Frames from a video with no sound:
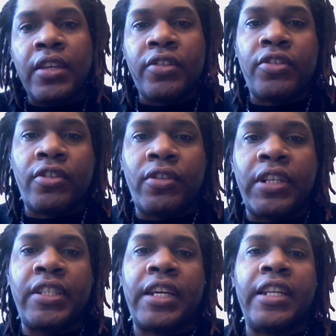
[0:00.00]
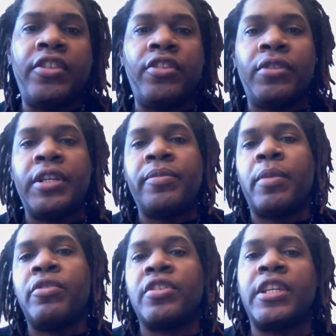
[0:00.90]
So I decided, you know what,
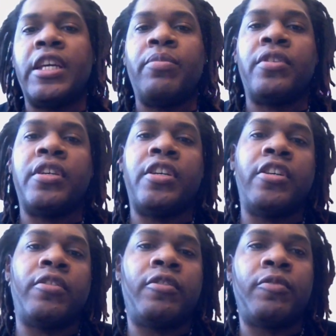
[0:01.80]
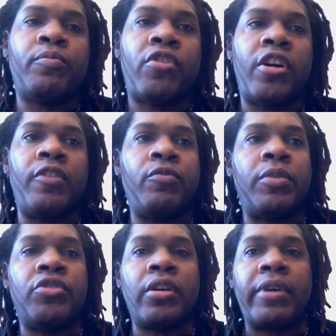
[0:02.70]
I'm just gonna keep the part where
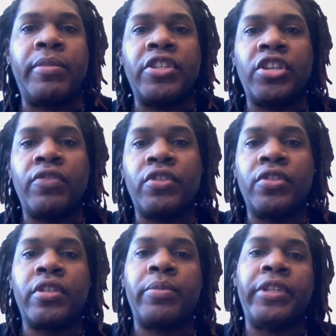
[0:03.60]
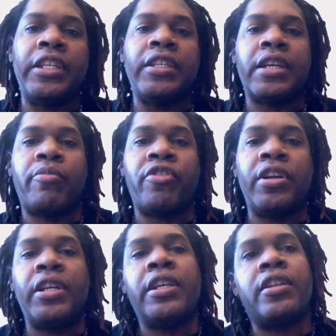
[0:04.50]
I'm talking about my synchros completely
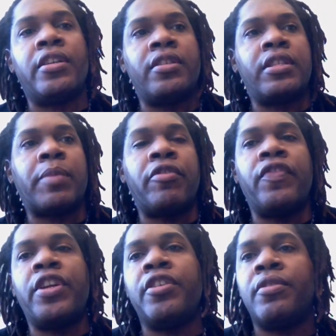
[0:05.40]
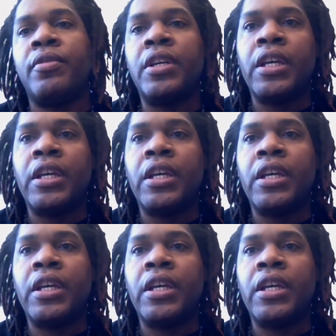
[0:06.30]
separate in a separate video.